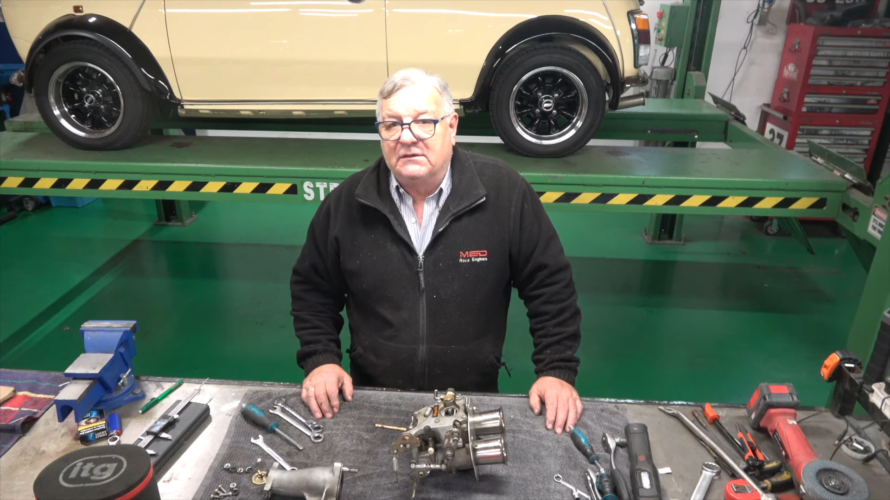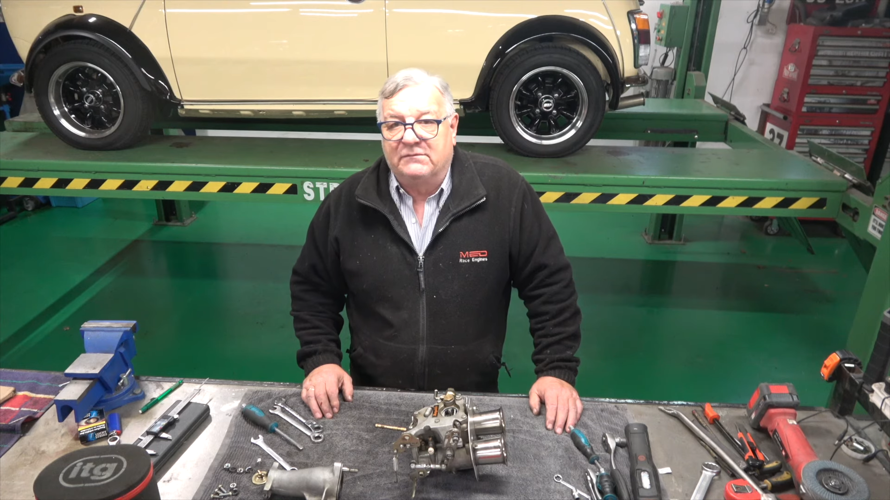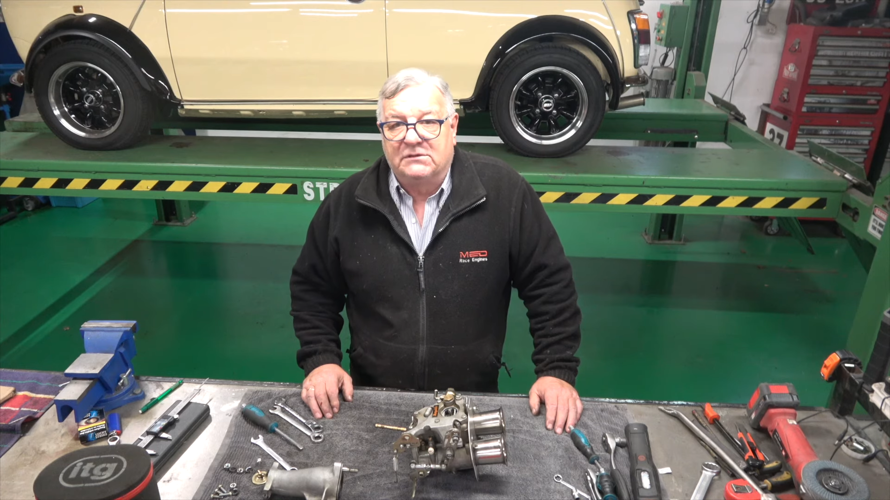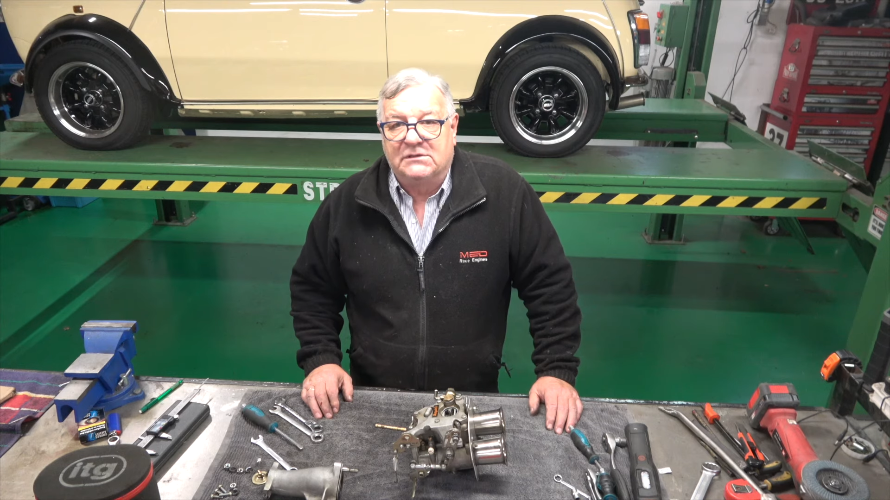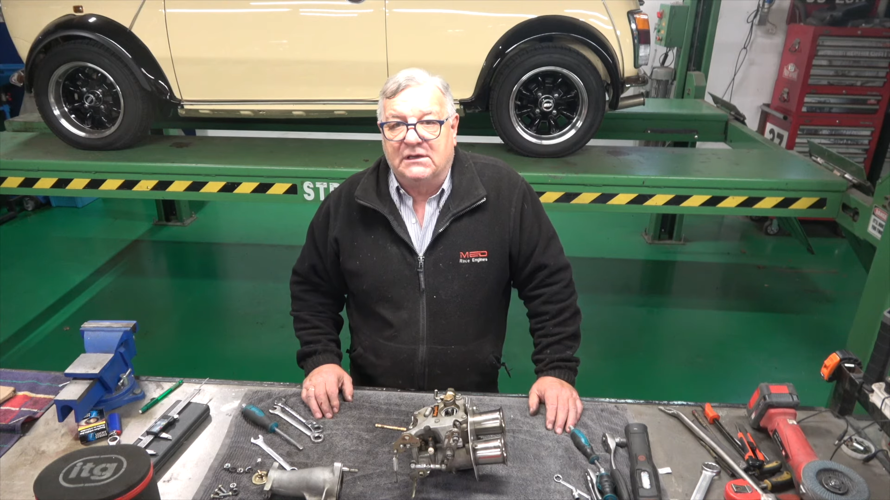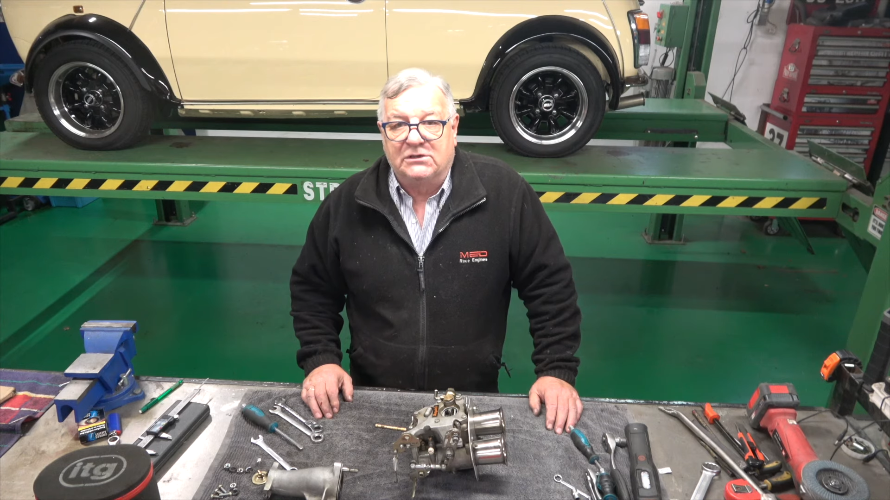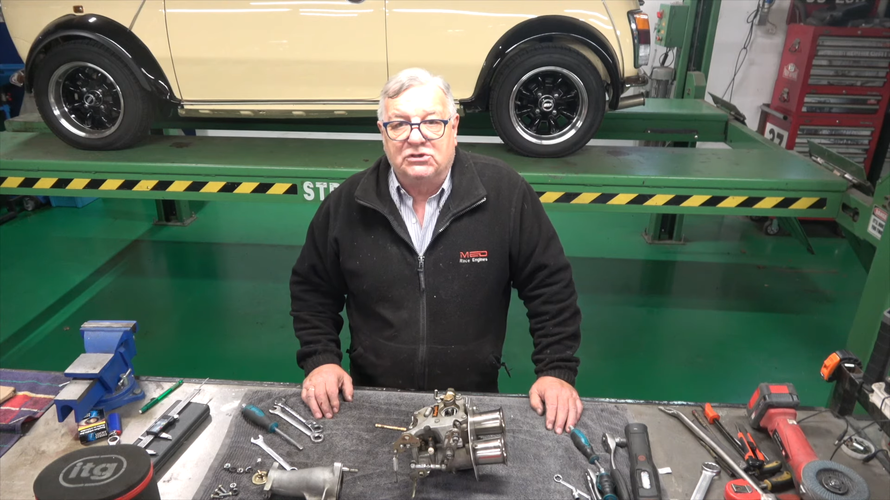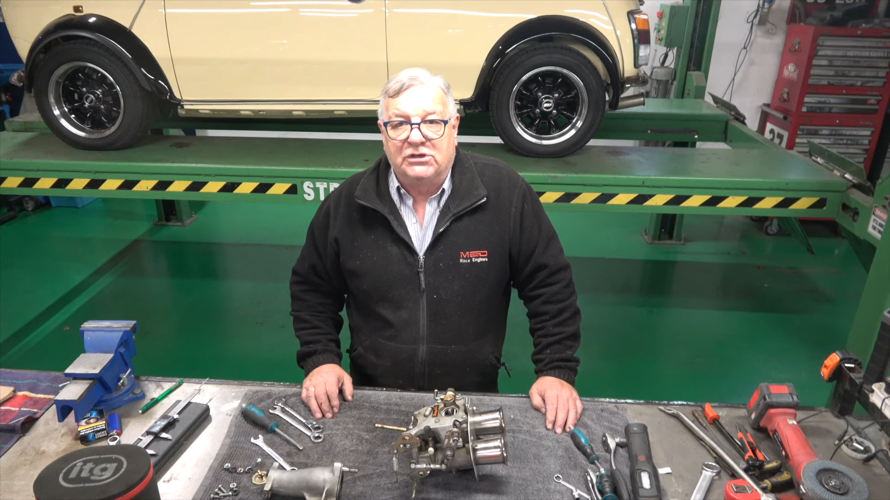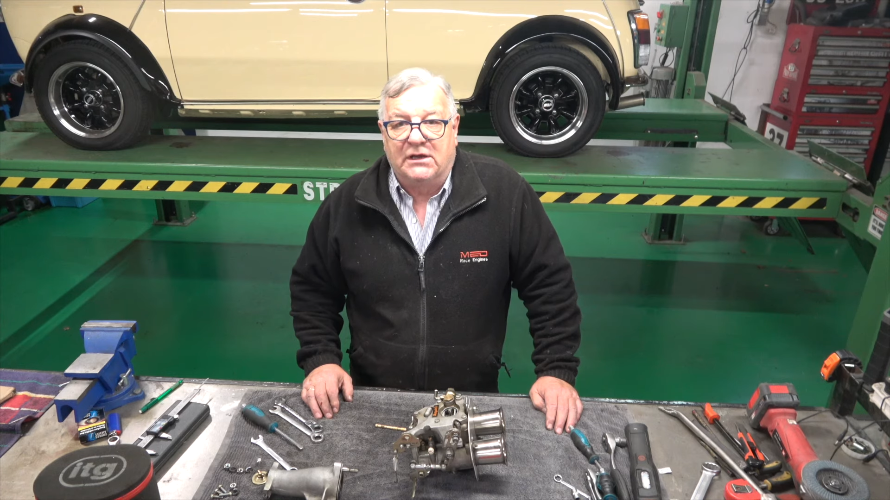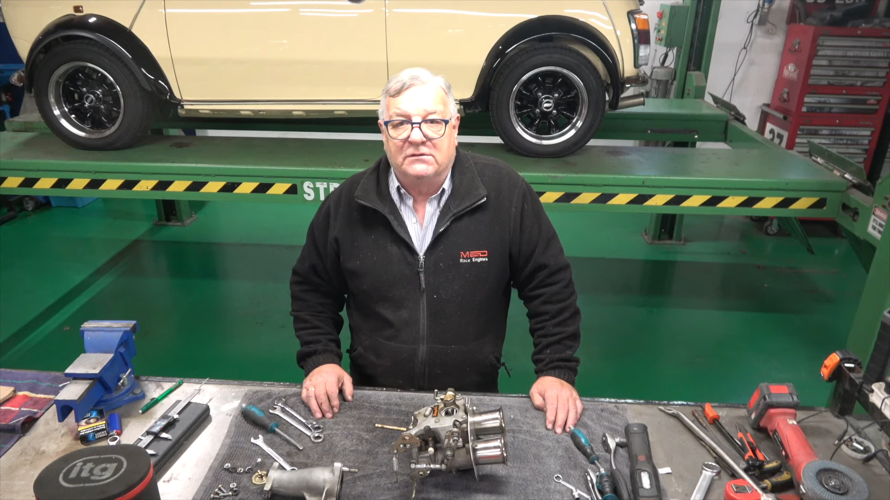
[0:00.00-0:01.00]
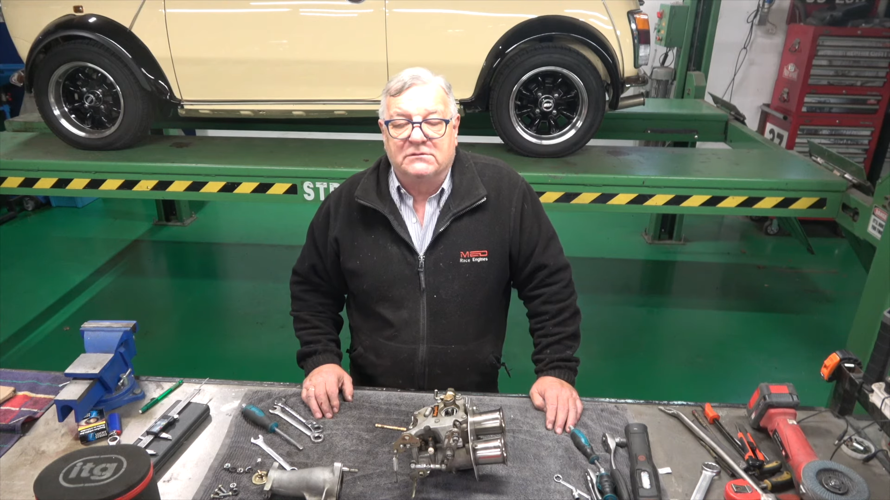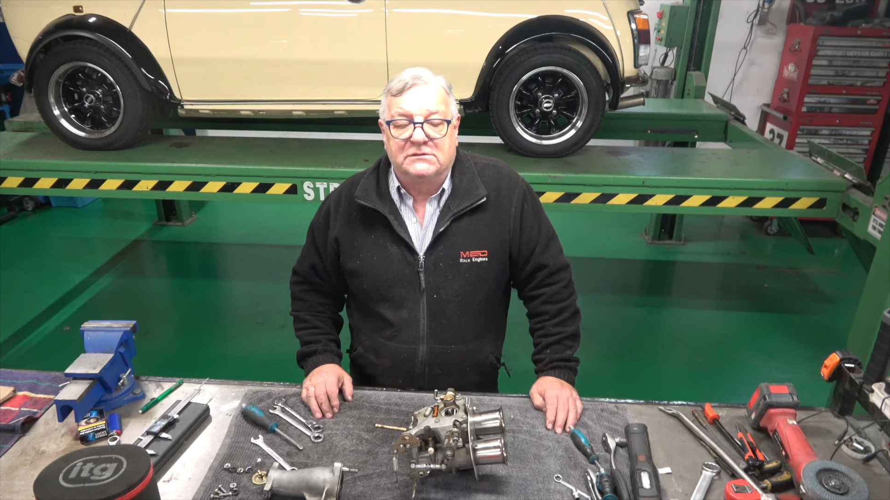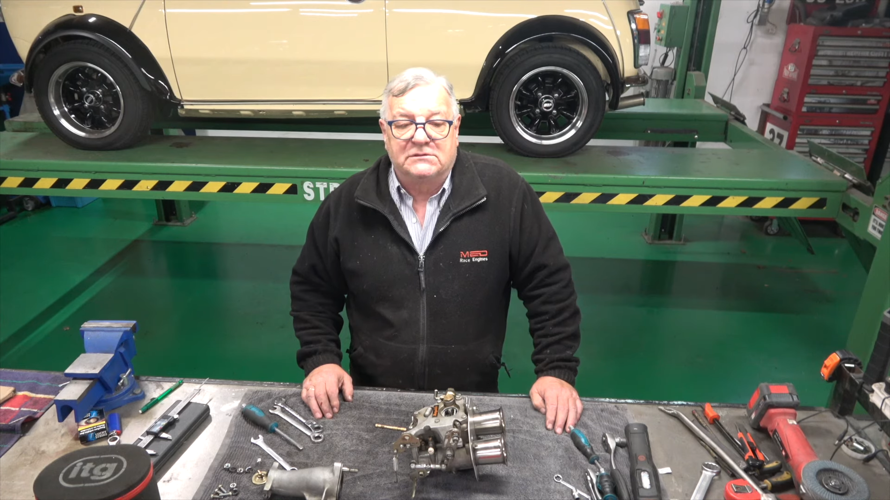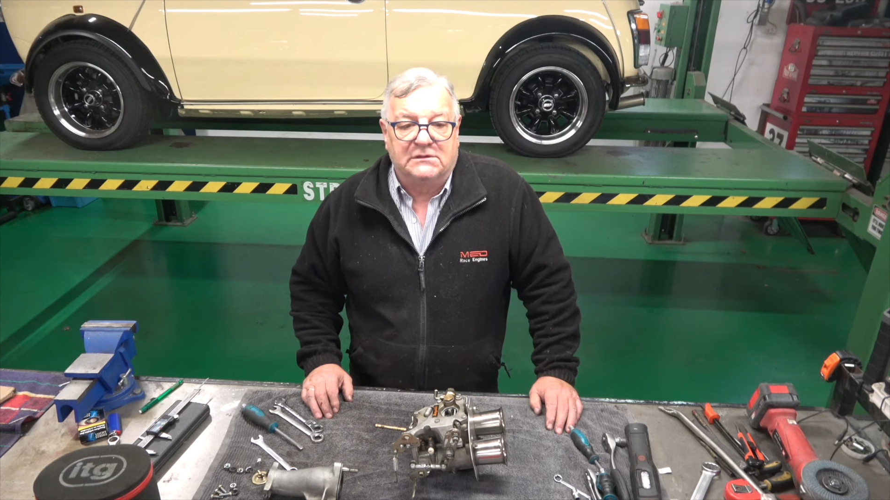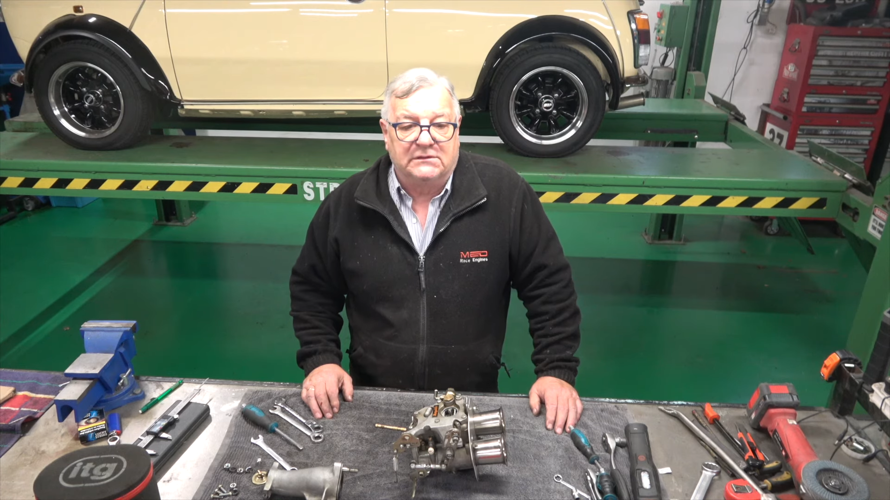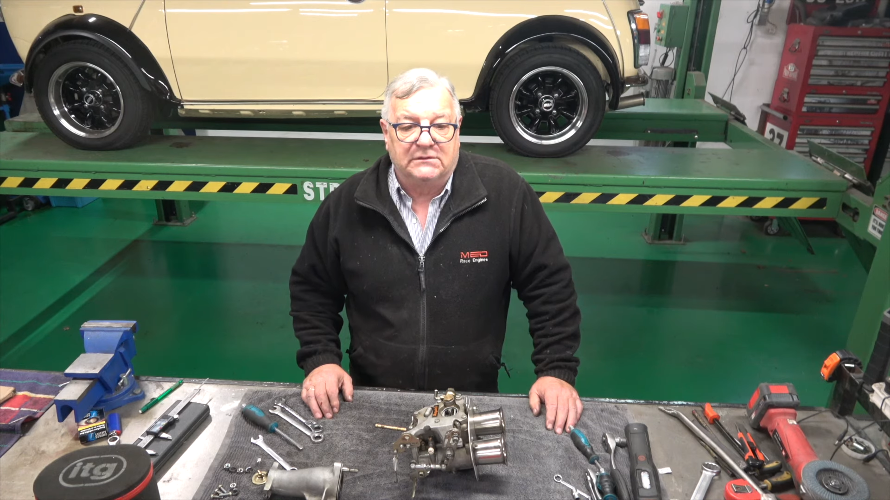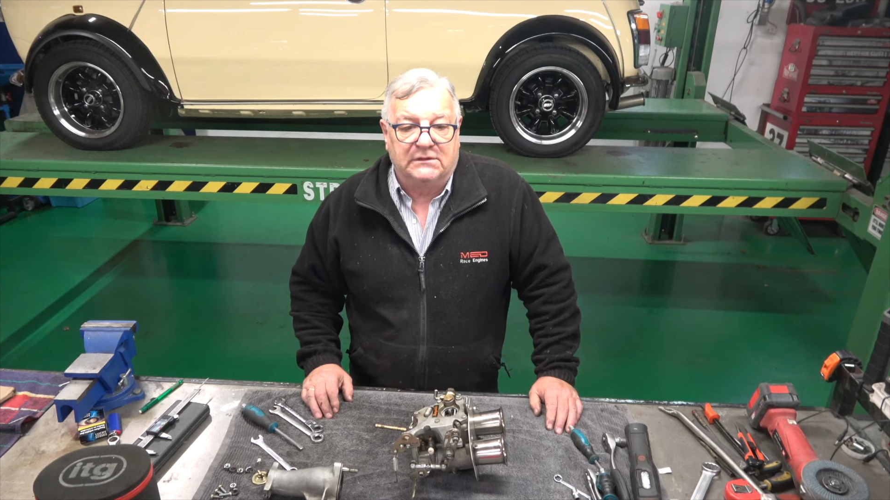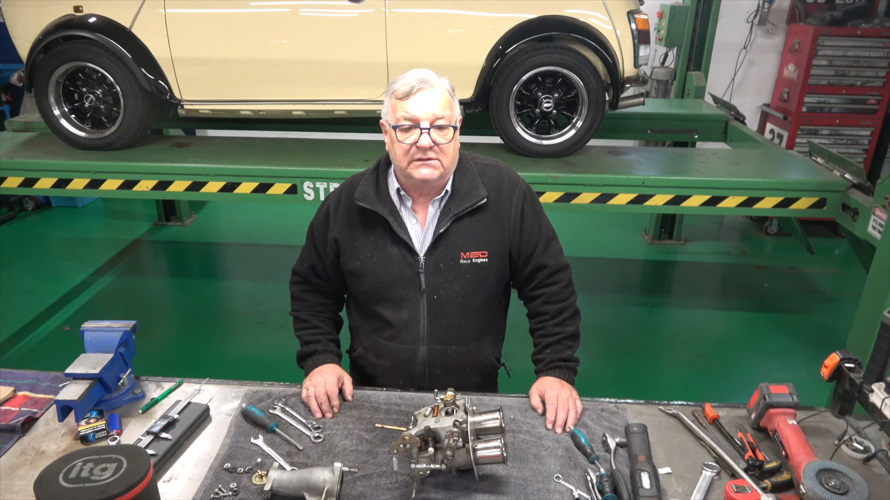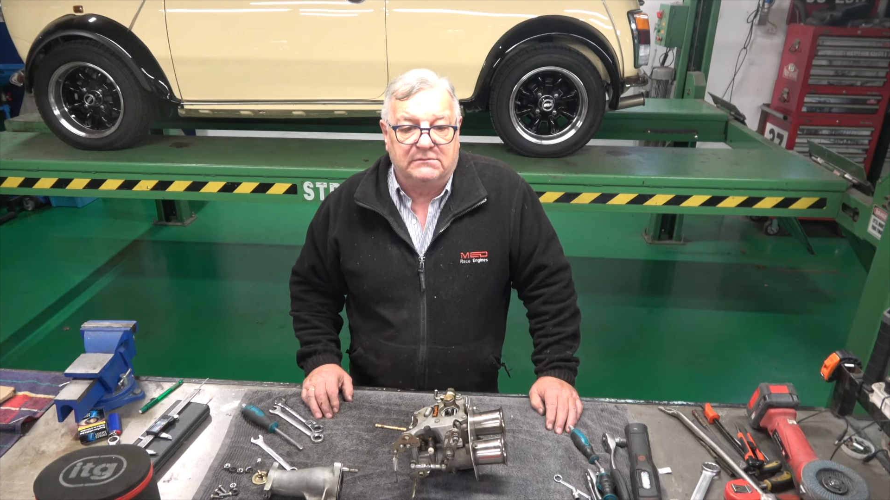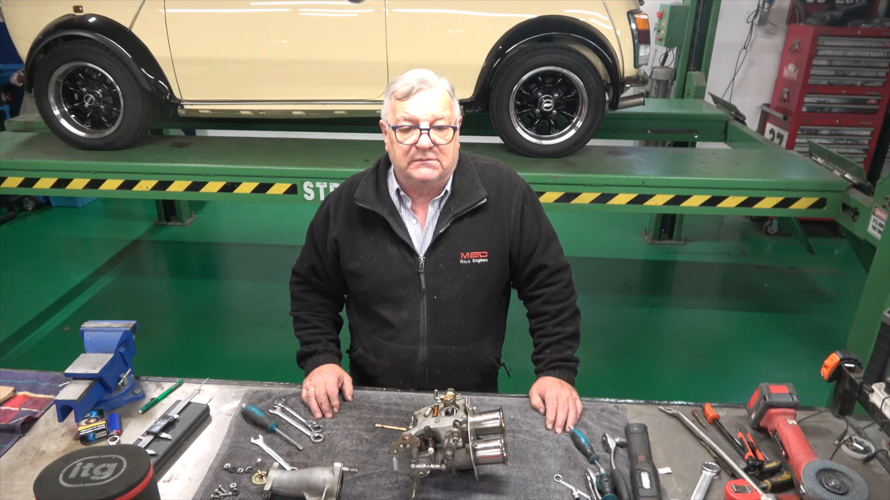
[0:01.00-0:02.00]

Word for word: of a set of shells and, uh,